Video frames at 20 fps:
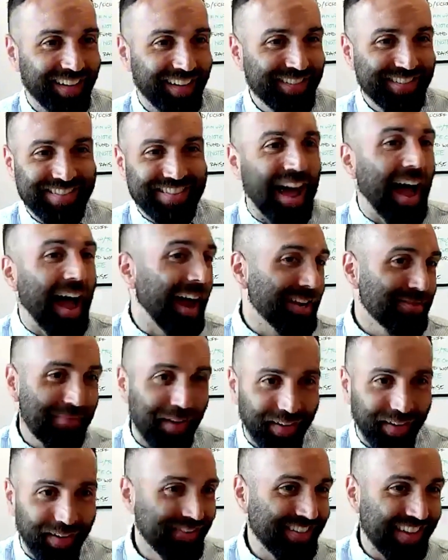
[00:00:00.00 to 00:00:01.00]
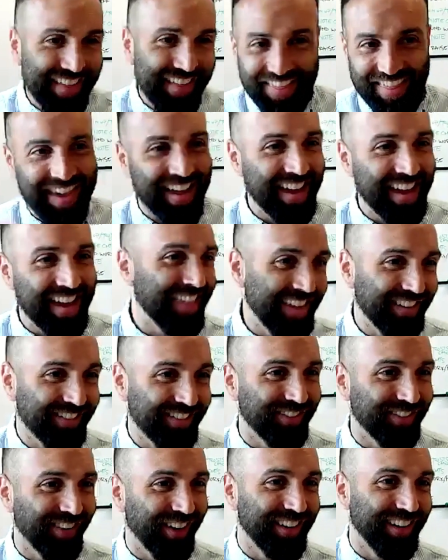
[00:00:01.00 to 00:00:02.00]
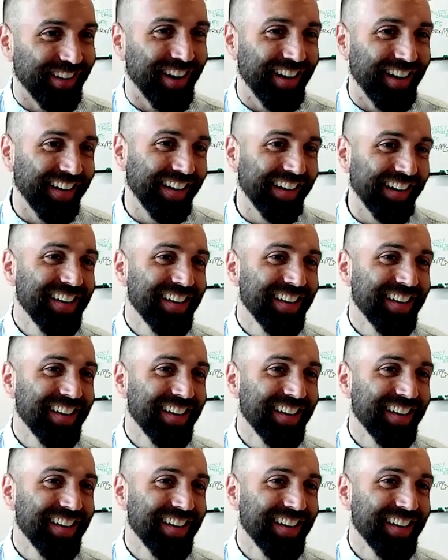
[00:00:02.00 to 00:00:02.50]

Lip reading: 9 months and then they reverted on it.